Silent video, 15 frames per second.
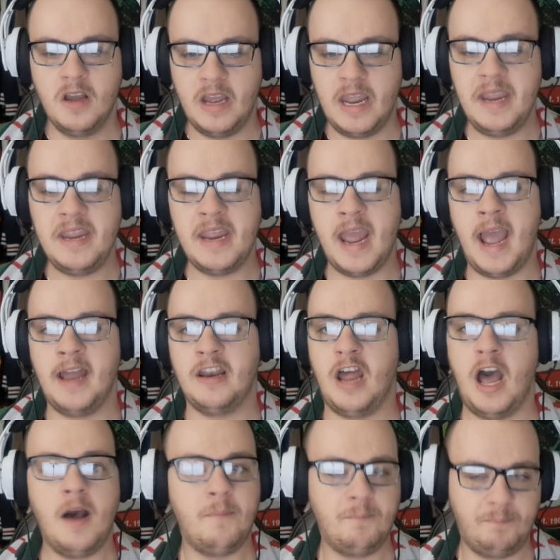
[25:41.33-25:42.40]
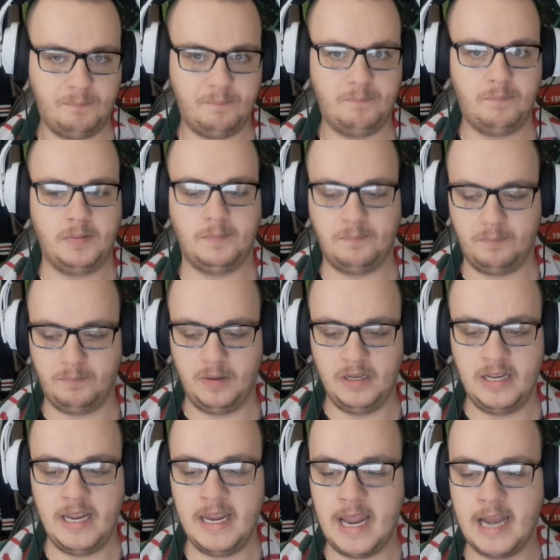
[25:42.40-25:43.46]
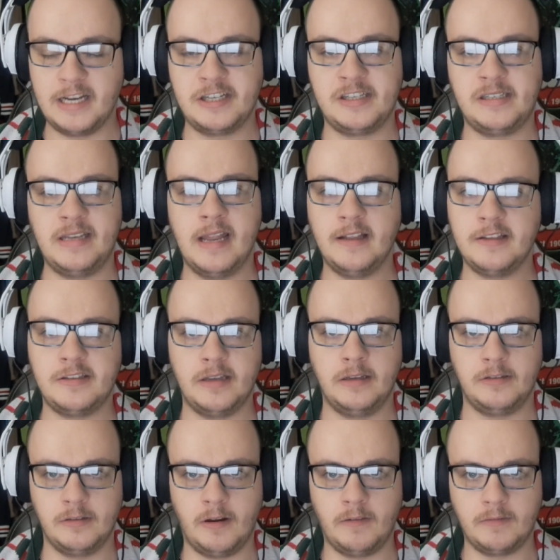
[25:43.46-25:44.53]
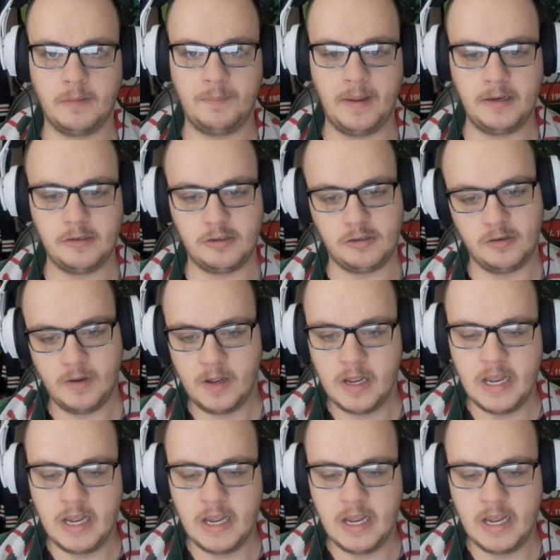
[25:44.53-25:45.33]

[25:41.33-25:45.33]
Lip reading: he had a stellar season off the bench.